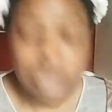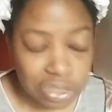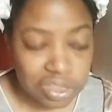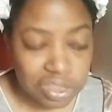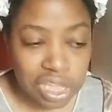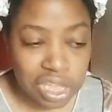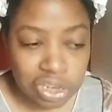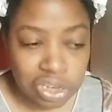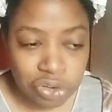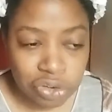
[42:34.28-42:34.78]

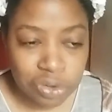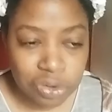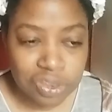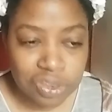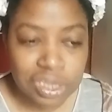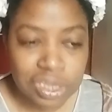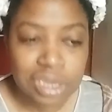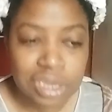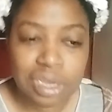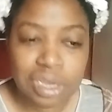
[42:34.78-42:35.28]
it's
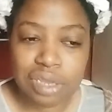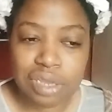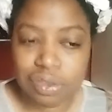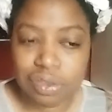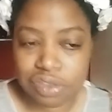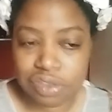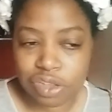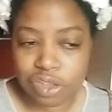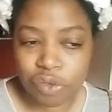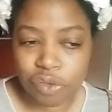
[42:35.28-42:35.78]
interesting.
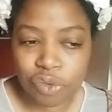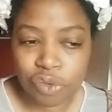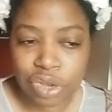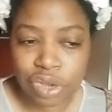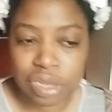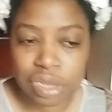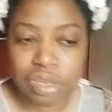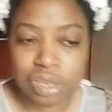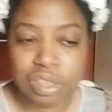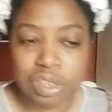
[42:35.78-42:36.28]
It's
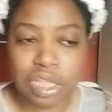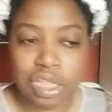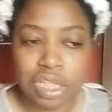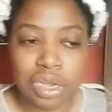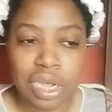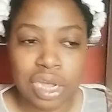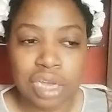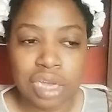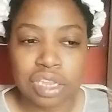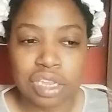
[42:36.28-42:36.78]
different.
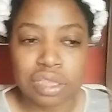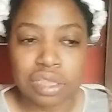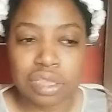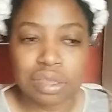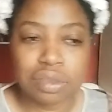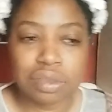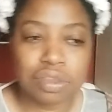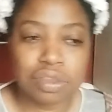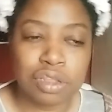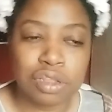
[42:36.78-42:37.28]
They're kind
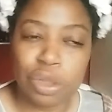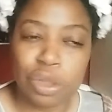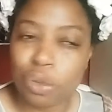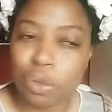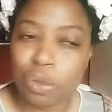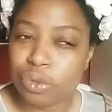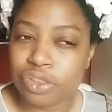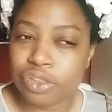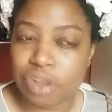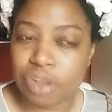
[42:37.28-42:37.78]
of
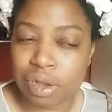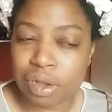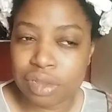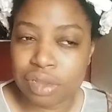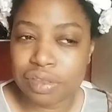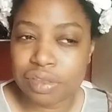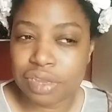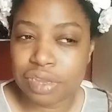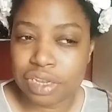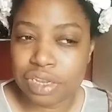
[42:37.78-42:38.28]
slow
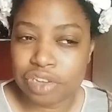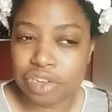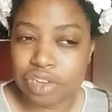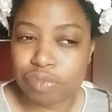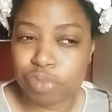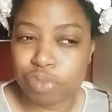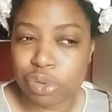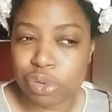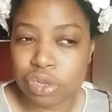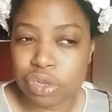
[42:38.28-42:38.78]
starts
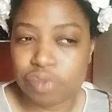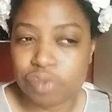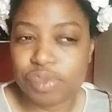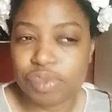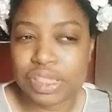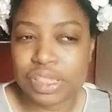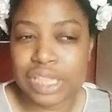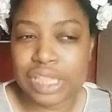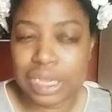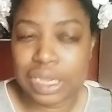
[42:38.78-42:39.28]
each
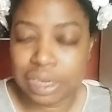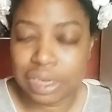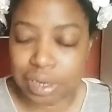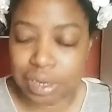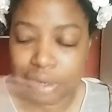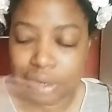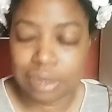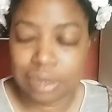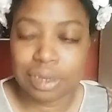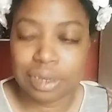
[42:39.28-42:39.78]
book, but
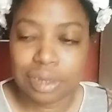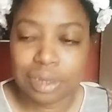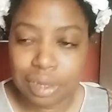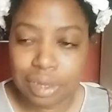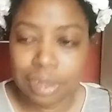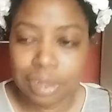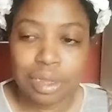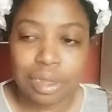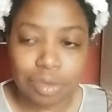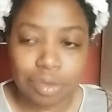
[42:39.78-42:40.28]
then
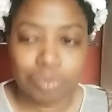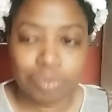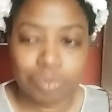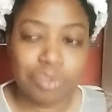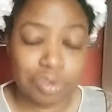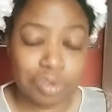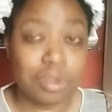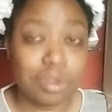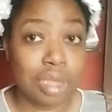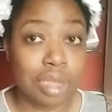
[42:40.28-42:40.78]

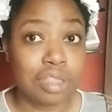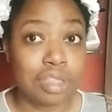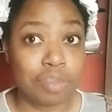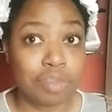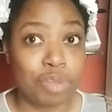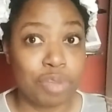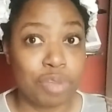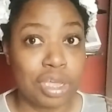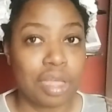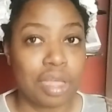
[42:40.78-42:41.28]
start
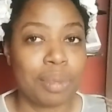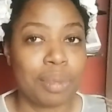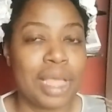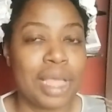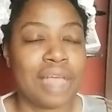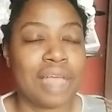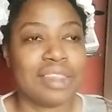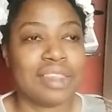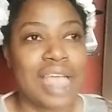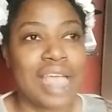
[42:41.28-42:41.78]
to pick
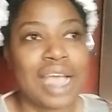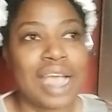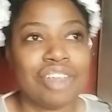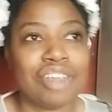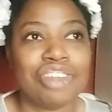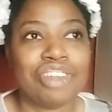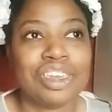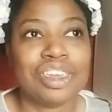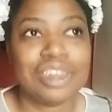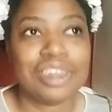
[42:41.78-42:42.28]
up as
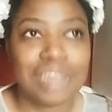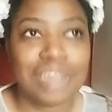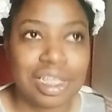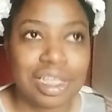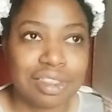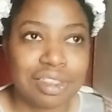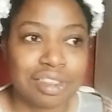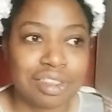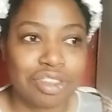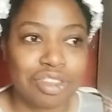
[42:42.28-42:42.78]
action
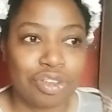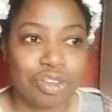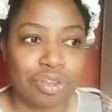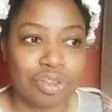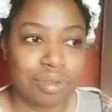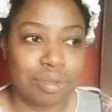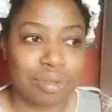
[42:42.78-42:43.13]
gets